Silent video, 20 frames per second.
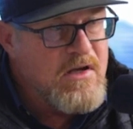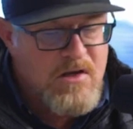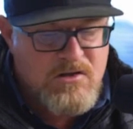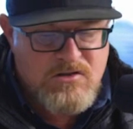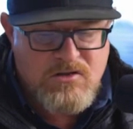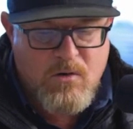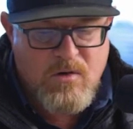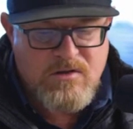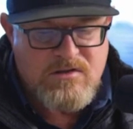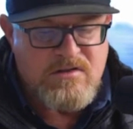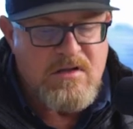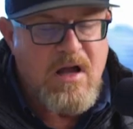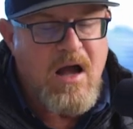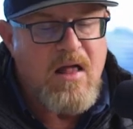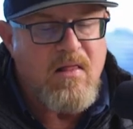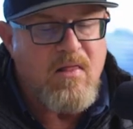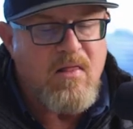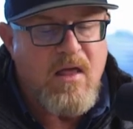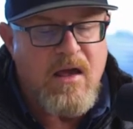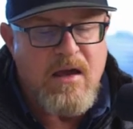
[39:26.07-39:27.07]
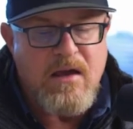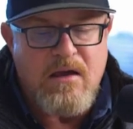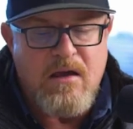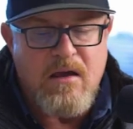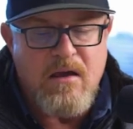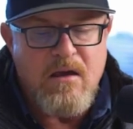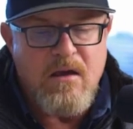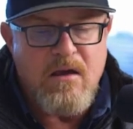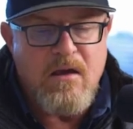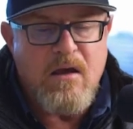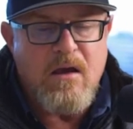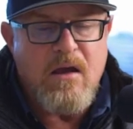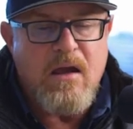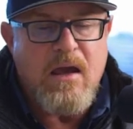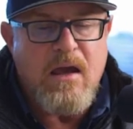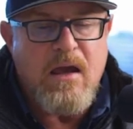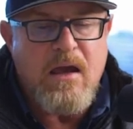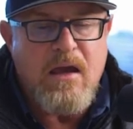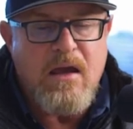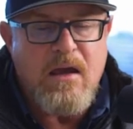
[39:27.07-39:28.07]
So it's not like,
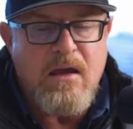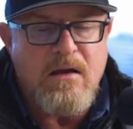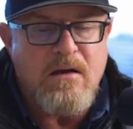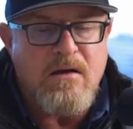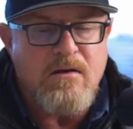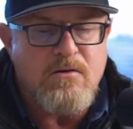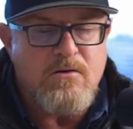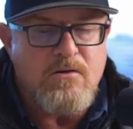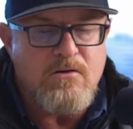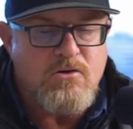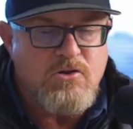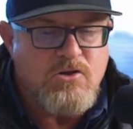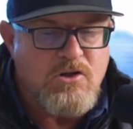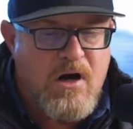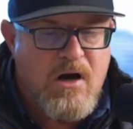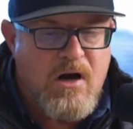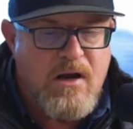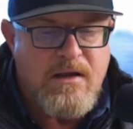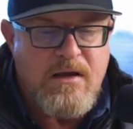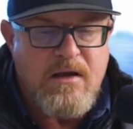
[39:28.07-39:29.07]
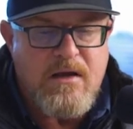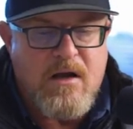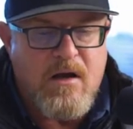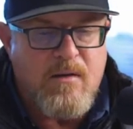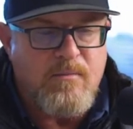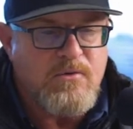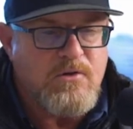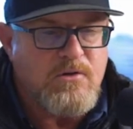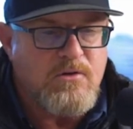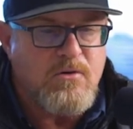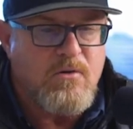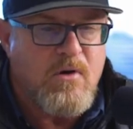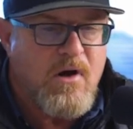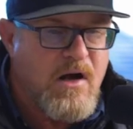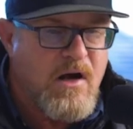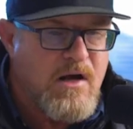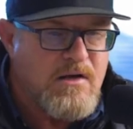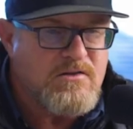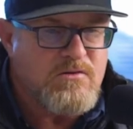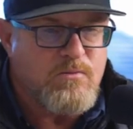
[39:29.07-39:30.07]
hey, Johnny, come to
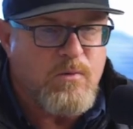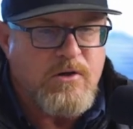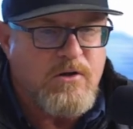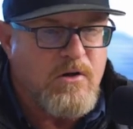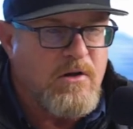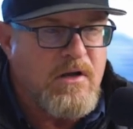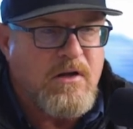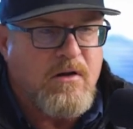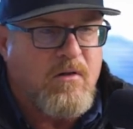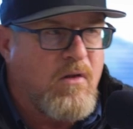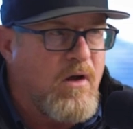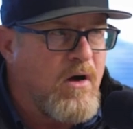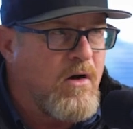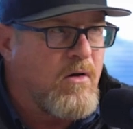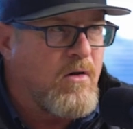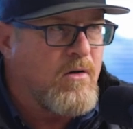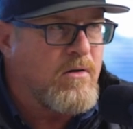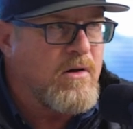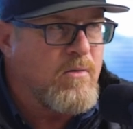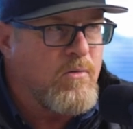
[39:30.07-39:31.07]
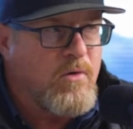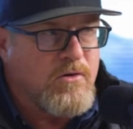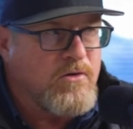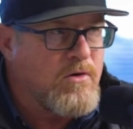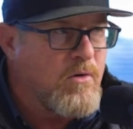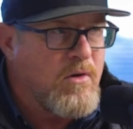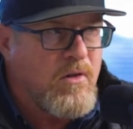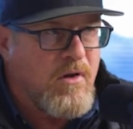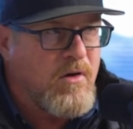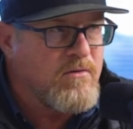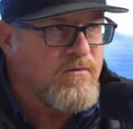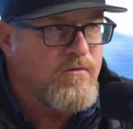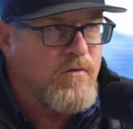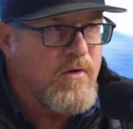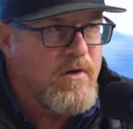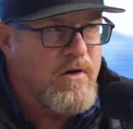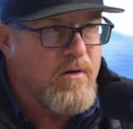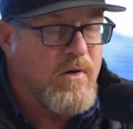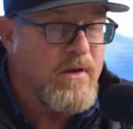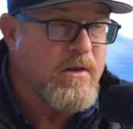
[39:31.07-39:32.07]
us when you need a loan and we'll do a loan for
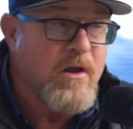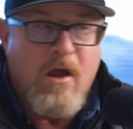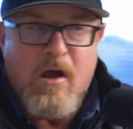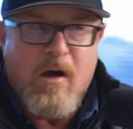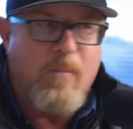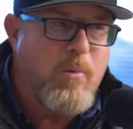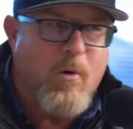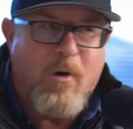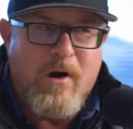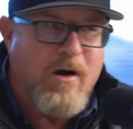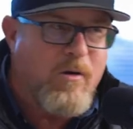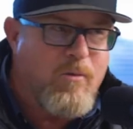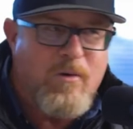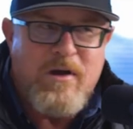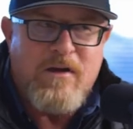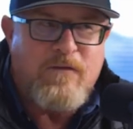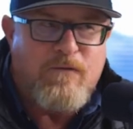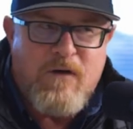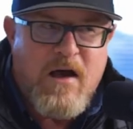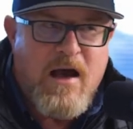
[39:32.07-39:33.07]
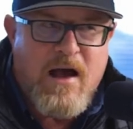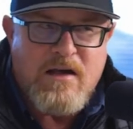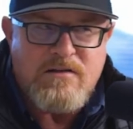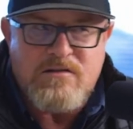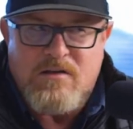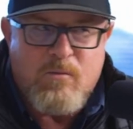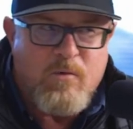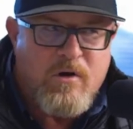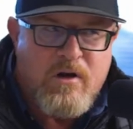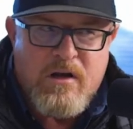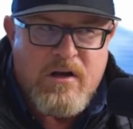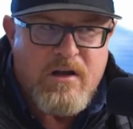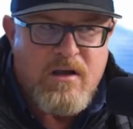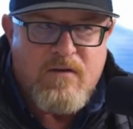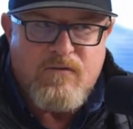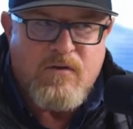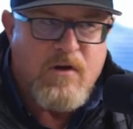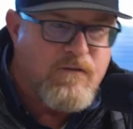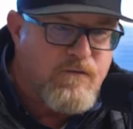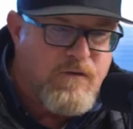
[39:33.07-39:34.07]
you. And boy, are we fast, and we're going to
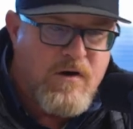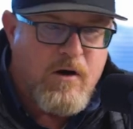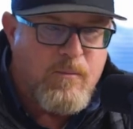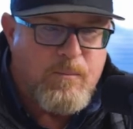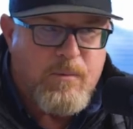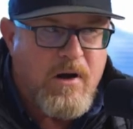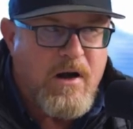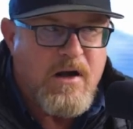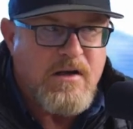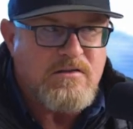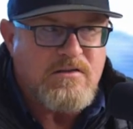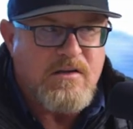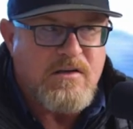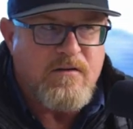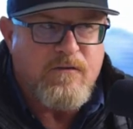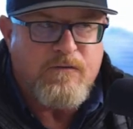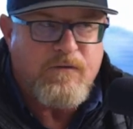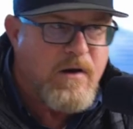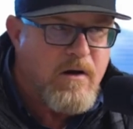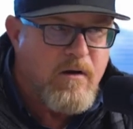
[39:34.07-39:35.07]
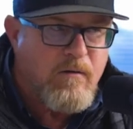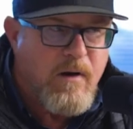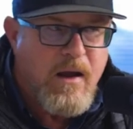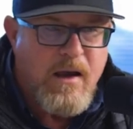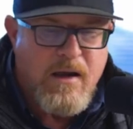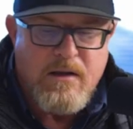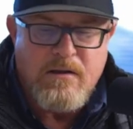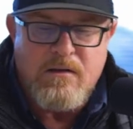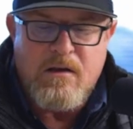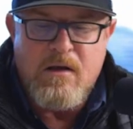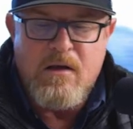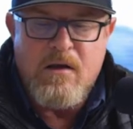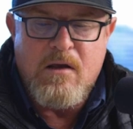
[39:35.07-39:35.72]
give you a fair price at a fair rate.